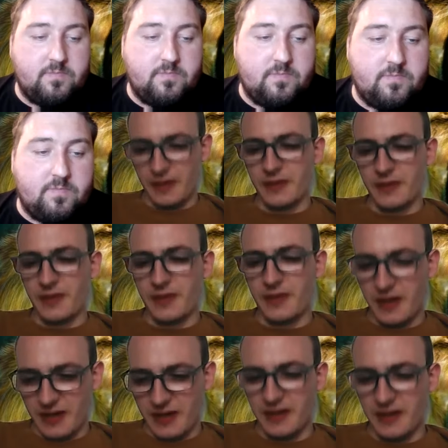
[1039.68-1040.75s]
I hear that.
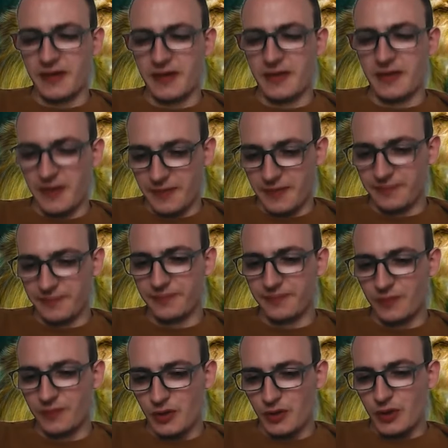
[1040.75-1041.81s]
I hear that.
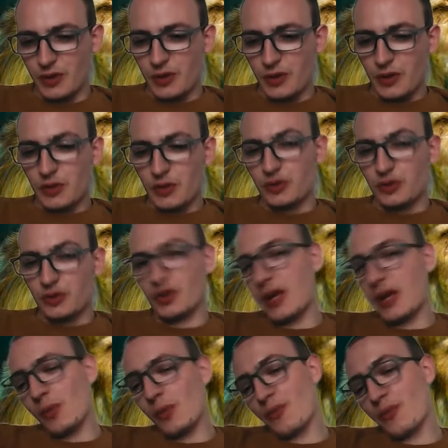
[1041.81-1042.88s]
So
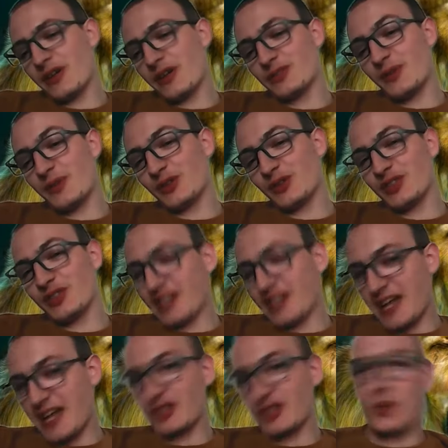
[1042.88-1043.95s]
that one brings me on to the
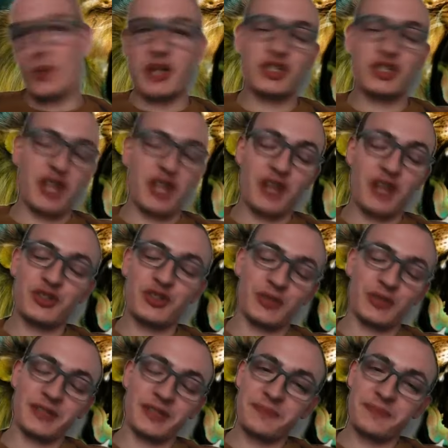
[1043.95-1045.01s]
next question,
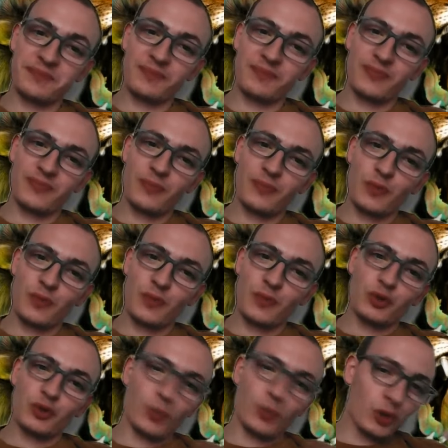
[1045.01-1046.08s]
actually.
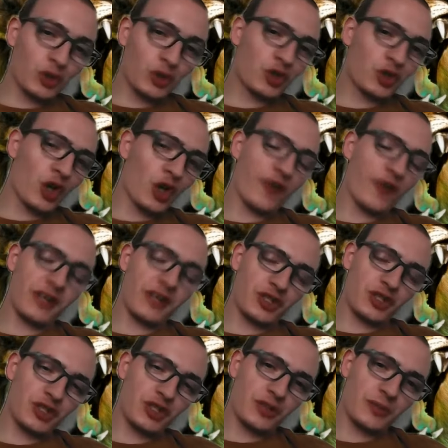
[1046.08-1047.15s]
So, what does
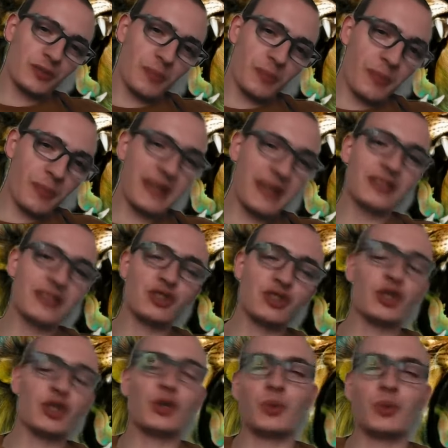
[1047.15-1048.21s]
courage mean to
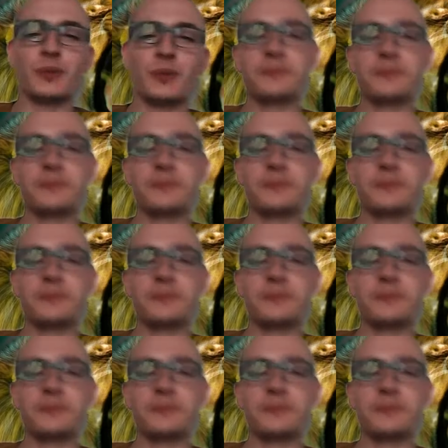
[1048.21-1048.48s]
you?